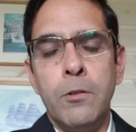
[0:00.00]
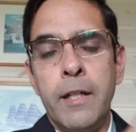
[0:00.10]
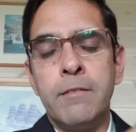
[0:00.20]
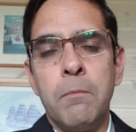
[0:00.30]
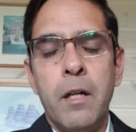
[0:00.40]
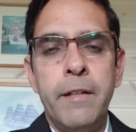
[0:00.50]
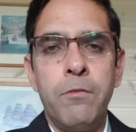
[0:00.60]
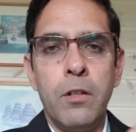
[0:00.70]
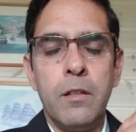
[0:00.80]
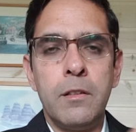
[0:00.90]
gives the money
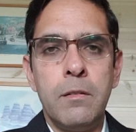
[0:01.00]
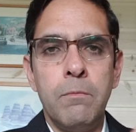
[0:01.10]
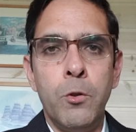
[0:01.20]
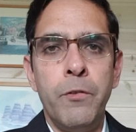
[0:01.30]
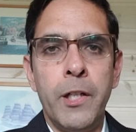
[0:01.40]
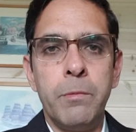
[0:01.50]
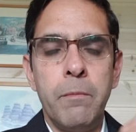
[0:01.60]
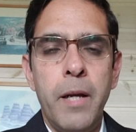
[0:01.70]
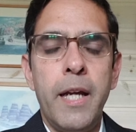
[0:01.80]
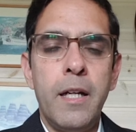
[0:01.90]
for this movie to be
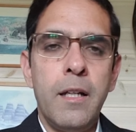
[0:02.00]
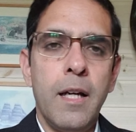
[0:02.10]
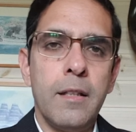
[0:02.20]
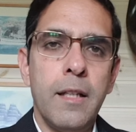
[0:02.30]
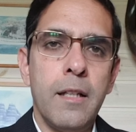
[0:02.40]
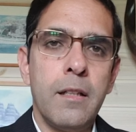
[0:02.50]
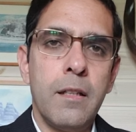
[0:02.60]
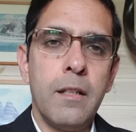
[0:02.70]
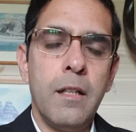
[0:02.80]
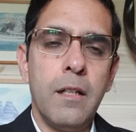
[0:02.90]
made, and
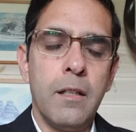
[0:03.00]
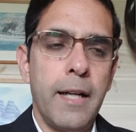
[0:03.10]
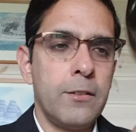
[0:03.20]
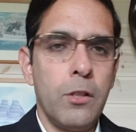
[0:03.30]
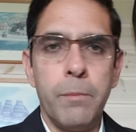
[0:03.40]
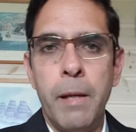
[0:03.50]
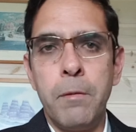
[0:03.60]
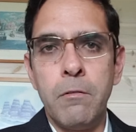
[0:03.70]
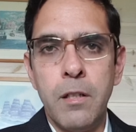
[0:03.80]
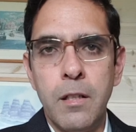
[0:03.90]
then gets all the
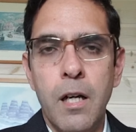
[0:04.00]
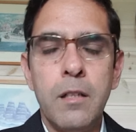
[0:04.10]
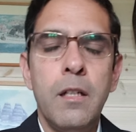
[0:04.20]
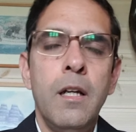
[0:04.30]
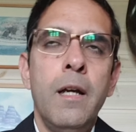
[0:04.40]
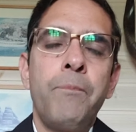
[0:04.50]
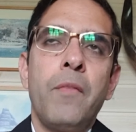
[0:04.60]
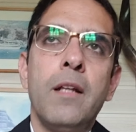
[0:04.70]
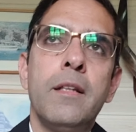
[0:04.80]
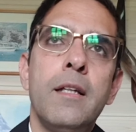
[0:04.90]
paperwork done,
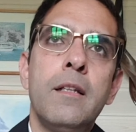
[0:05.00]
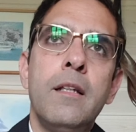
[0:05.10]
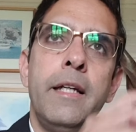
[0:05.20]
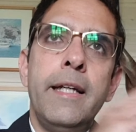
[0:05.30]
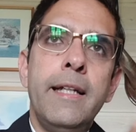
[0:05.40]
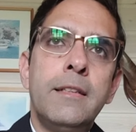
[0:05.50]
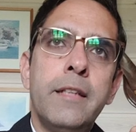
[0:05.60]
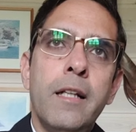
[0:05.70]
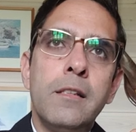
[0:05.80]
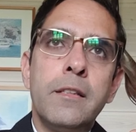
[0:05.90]
and then he
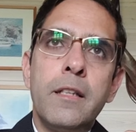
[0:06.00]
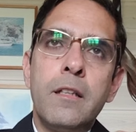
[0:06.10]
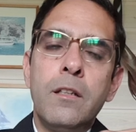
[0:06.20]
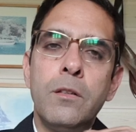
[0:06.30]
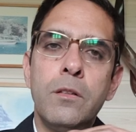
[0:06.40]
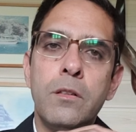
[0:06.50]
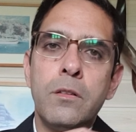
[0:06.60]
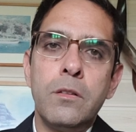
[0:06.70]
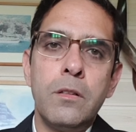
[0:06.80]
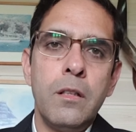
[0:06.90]
sells it
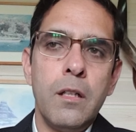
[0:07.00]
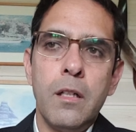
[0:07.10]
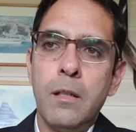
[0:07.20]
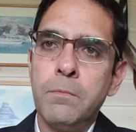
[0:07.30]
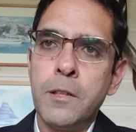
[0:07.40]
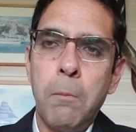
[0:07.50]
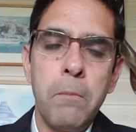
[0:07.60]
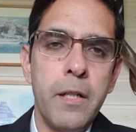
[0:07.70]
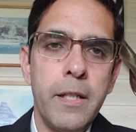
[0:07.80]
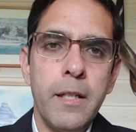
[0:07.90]
to
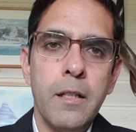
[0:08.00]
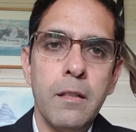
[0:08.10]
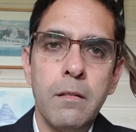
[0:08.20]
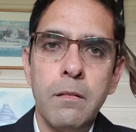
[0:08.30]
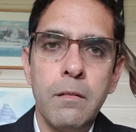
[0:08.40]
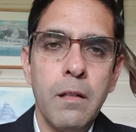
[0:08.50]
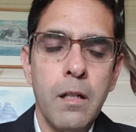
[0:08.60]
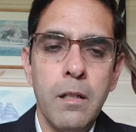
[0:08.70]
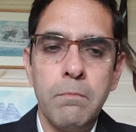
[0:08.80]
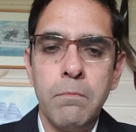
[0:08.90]
somebody in
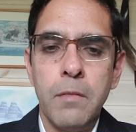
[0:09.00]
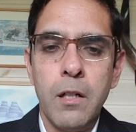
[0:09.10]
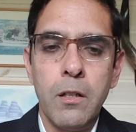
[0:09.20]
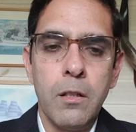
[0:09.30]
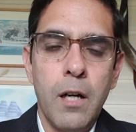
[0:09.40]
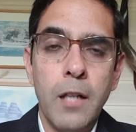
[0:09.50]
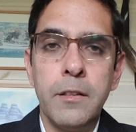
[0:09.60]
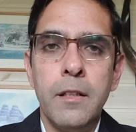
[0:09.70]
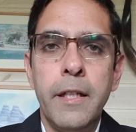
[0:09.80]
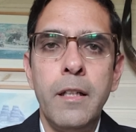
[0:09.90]
I don't know,
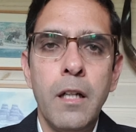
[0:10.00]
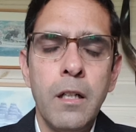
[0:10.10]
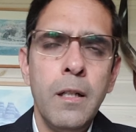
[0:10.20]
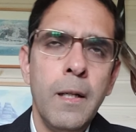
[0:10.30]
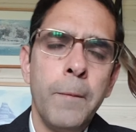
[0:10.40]
Argentina,